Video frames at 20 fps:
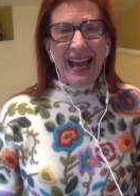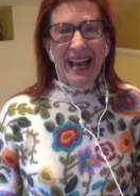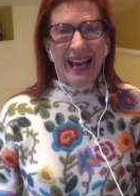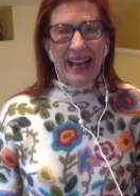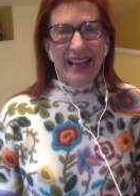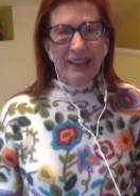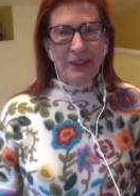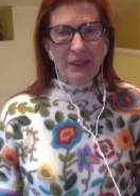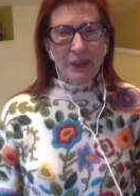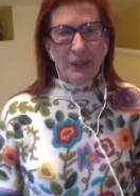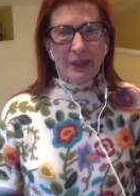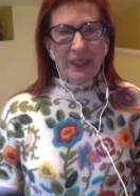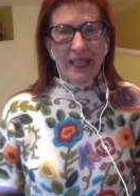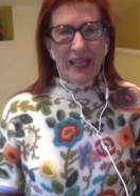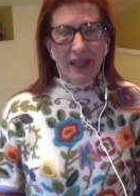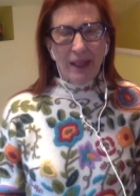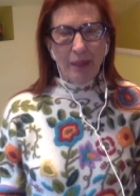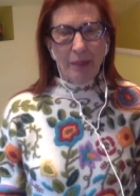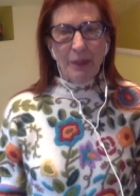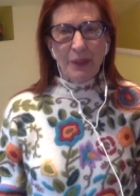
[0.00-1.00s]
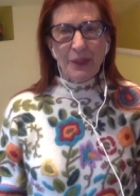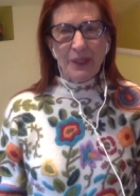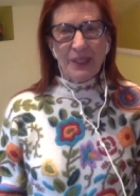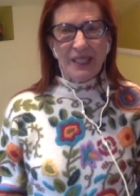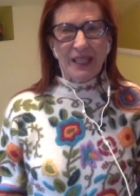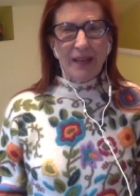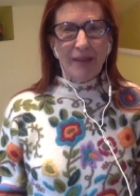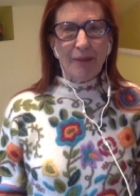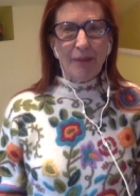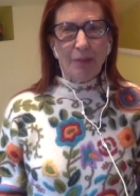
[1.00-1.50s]
and you can help
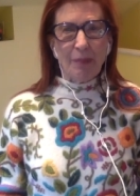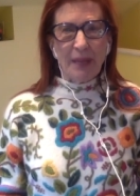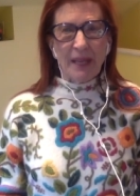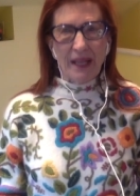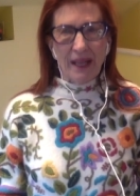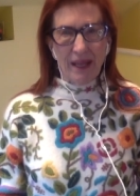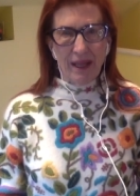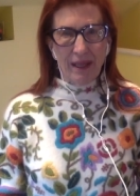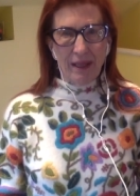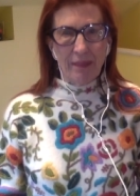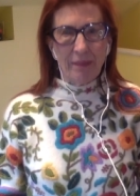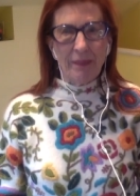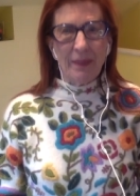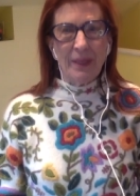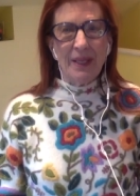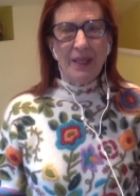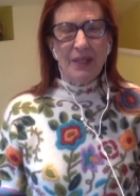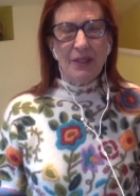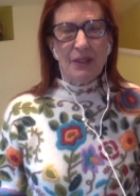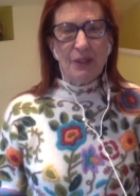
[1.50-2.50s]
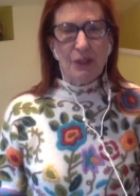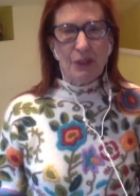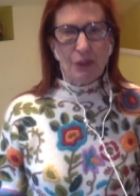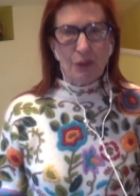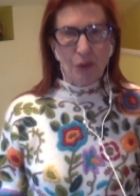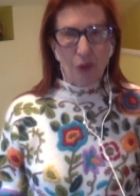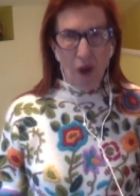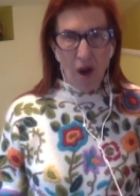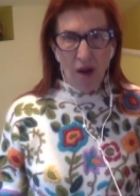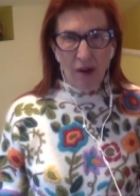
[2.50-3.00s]
yourself become
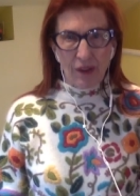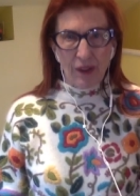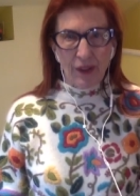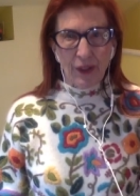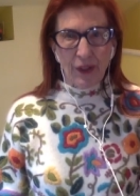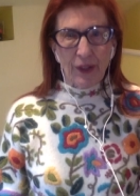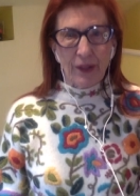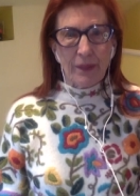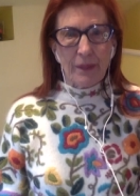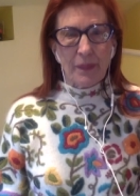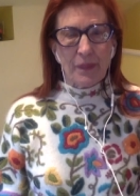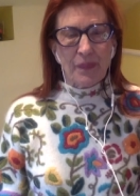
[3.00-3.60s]
stronger.